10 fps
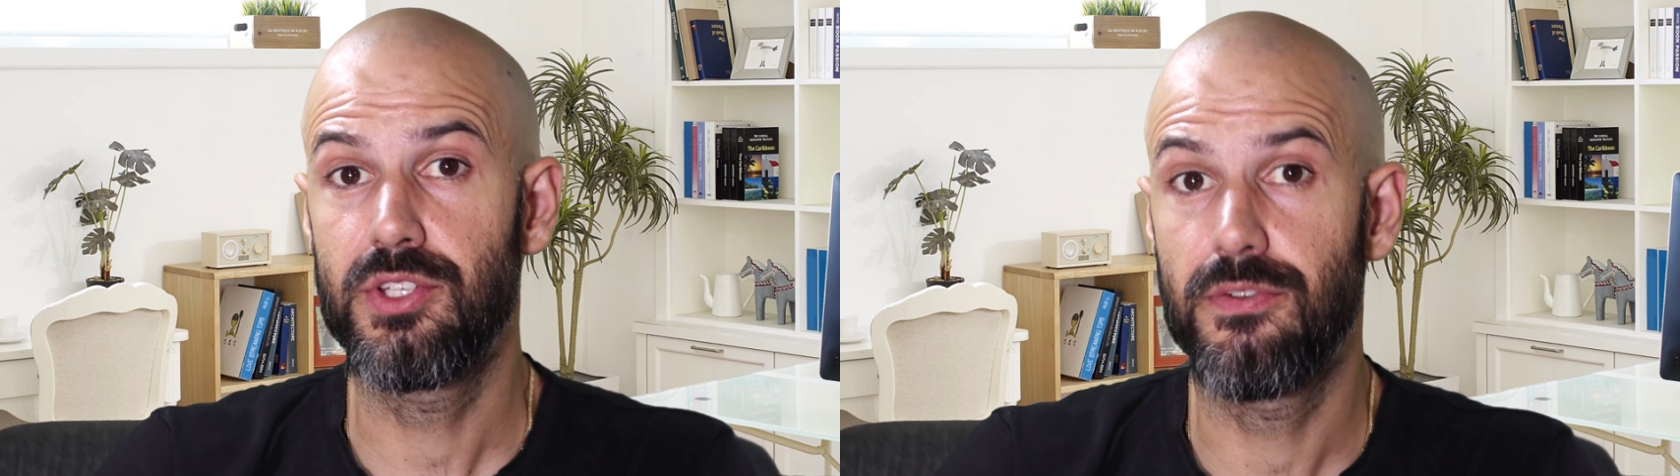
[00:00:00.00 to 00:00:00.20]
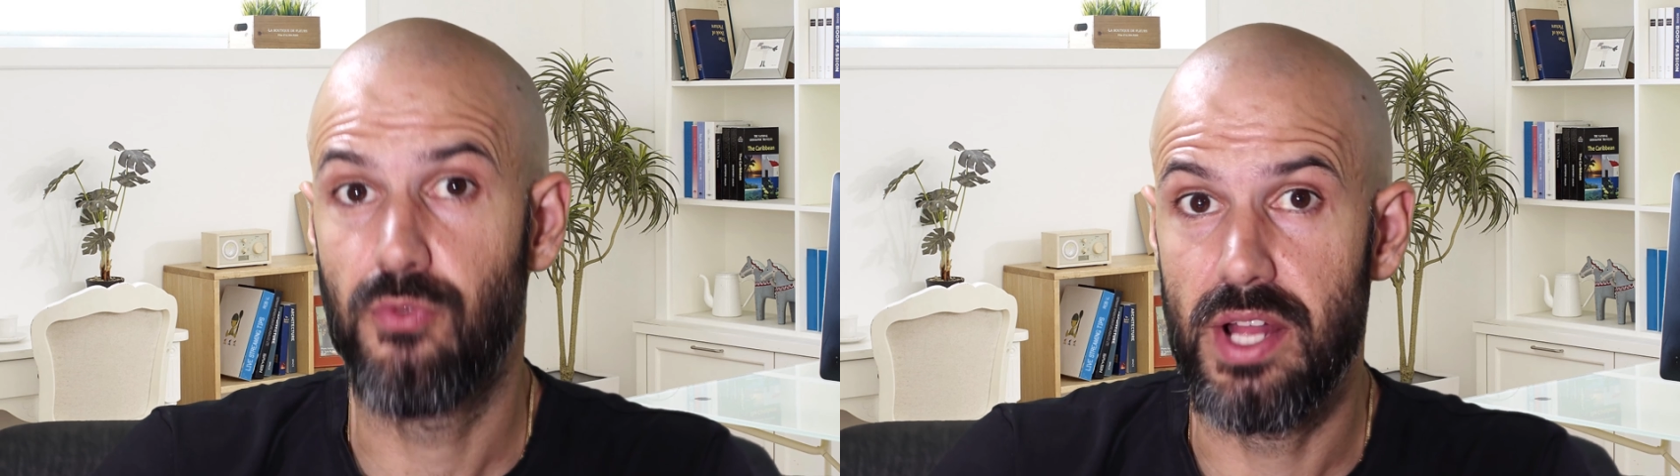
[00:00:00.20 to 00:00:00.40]

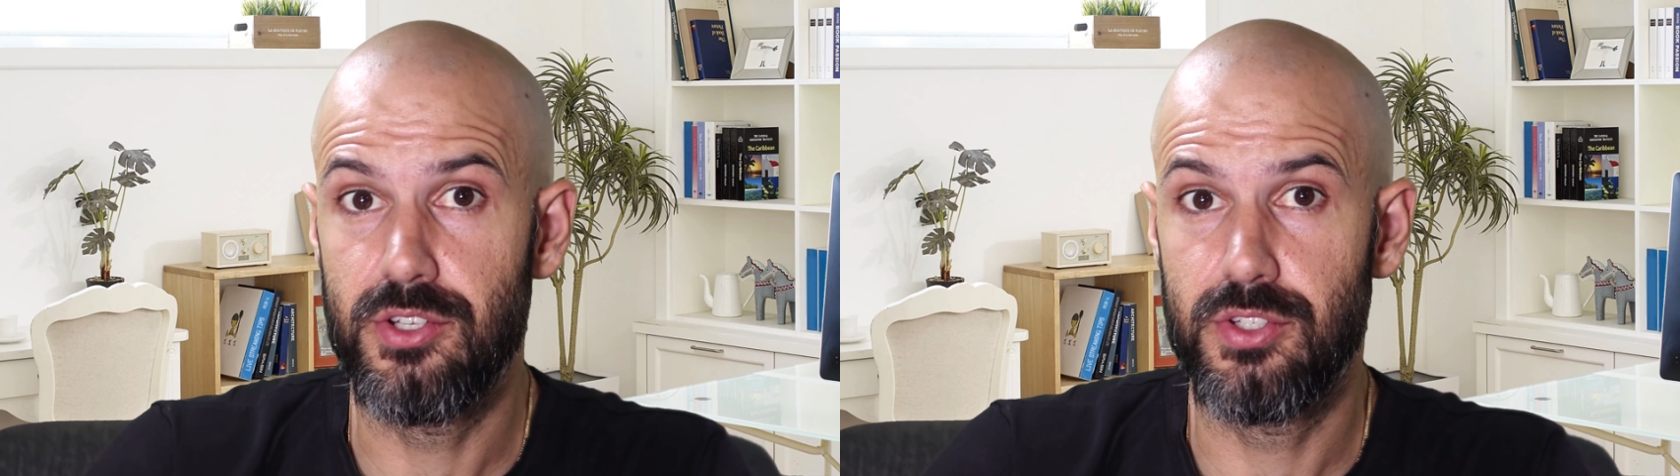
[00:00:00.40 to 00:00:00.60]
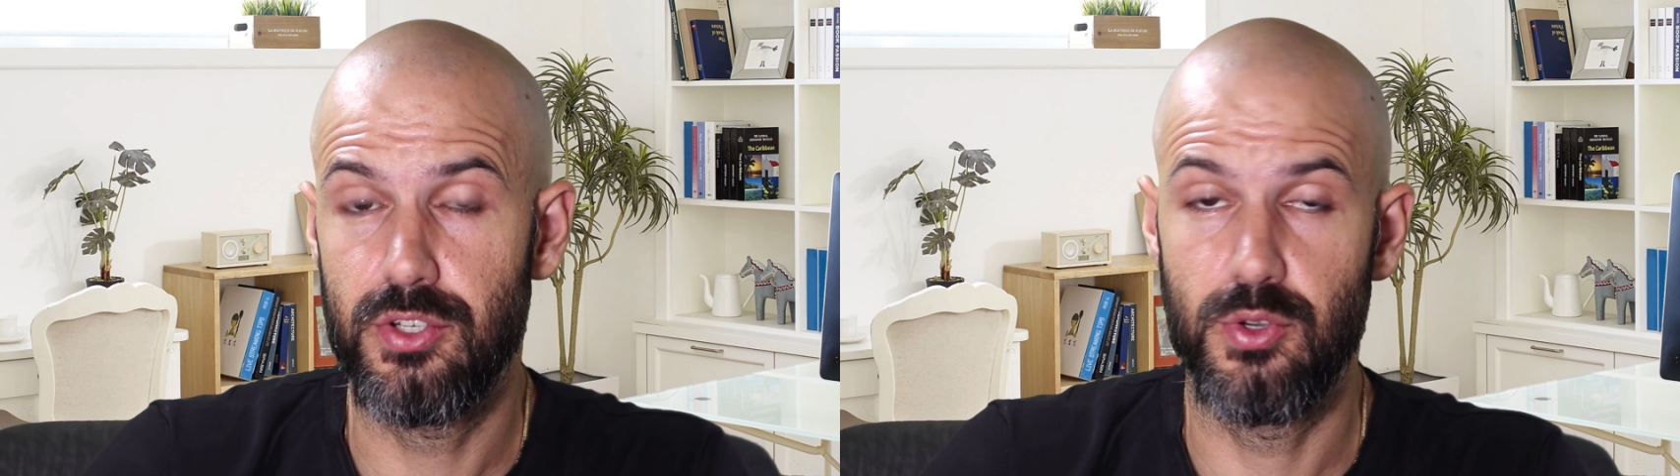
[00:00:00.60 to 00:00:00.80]
you've
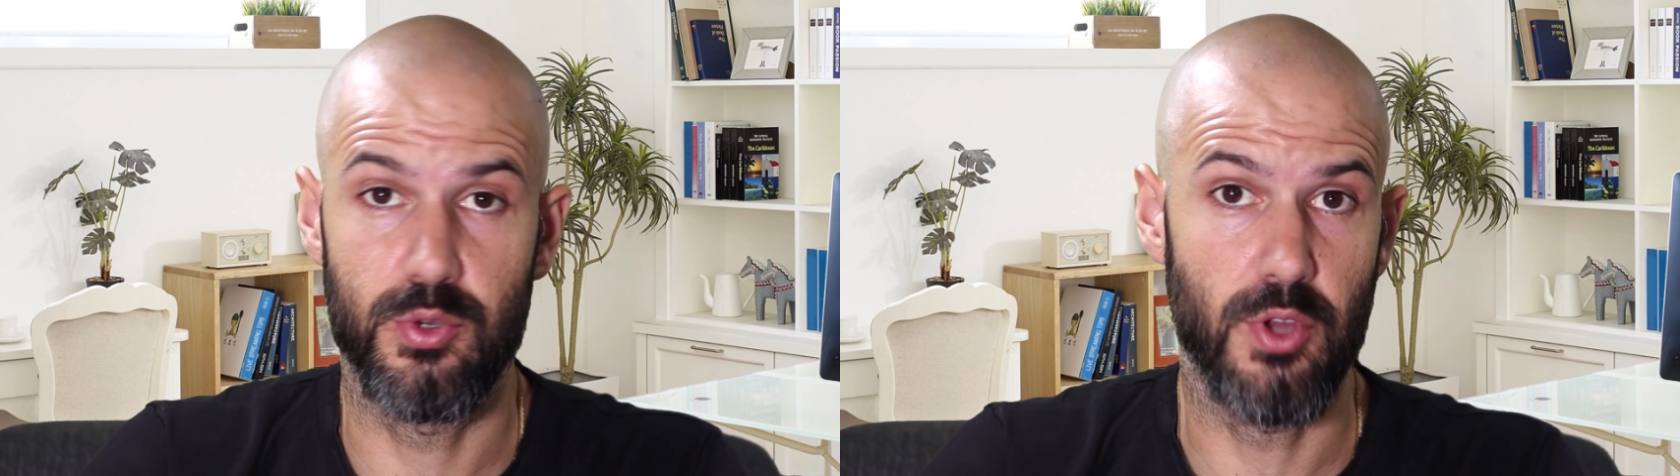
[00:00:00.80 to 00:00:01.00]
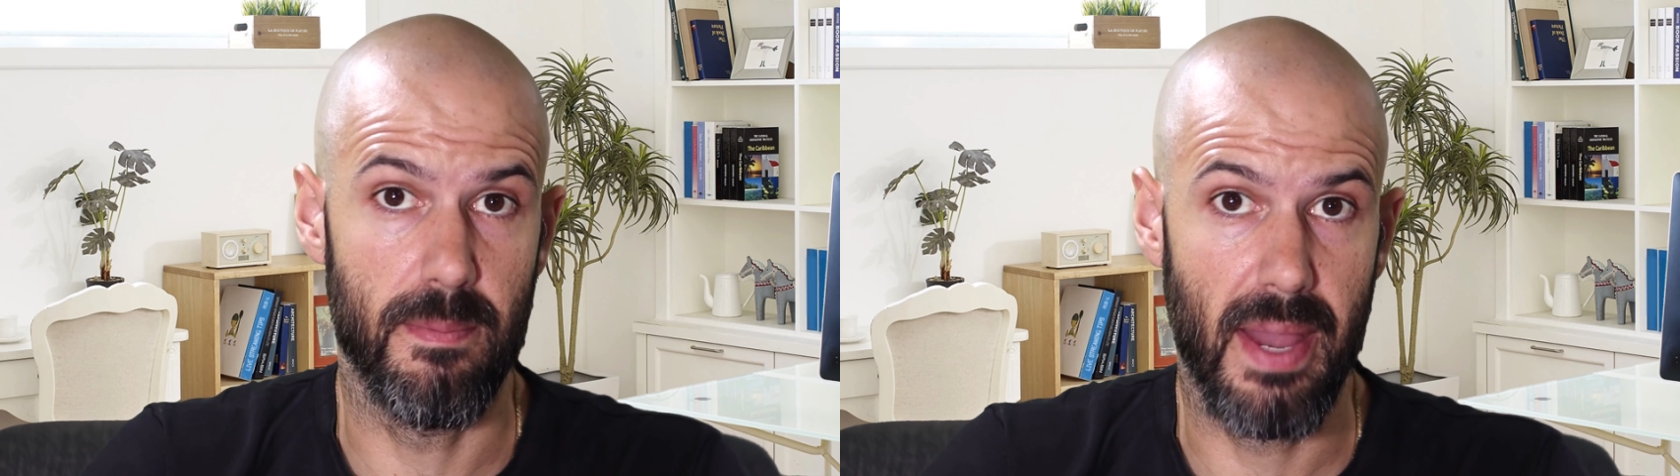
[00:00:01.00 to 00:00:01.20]
registered your
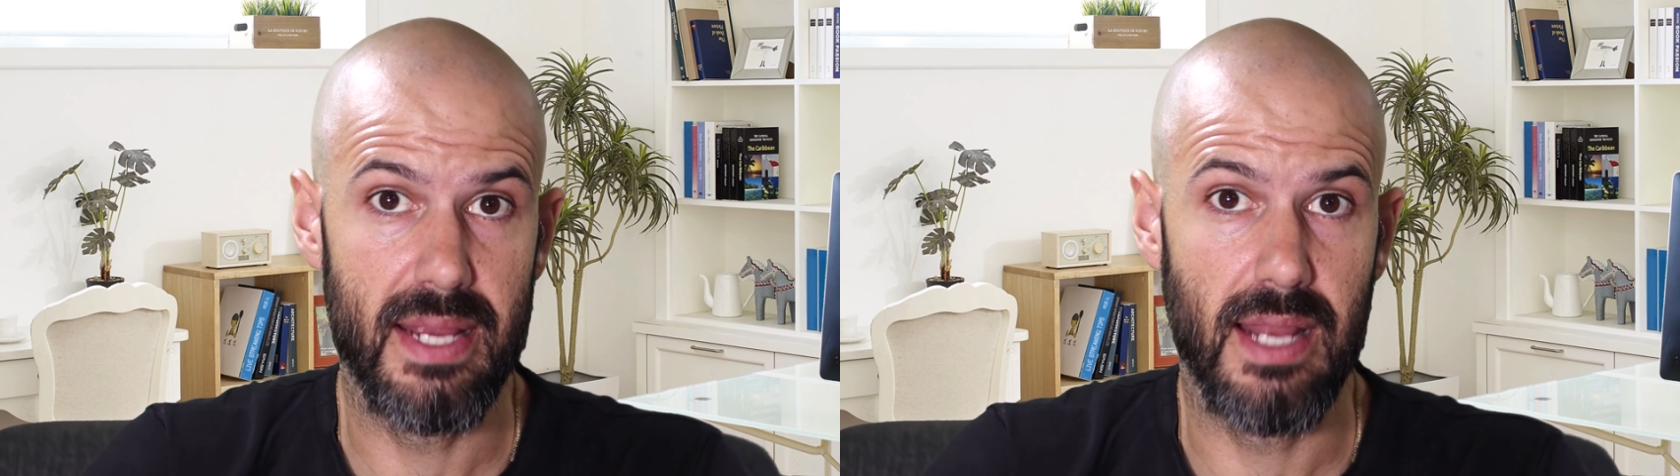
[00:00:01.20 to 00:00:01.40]
domain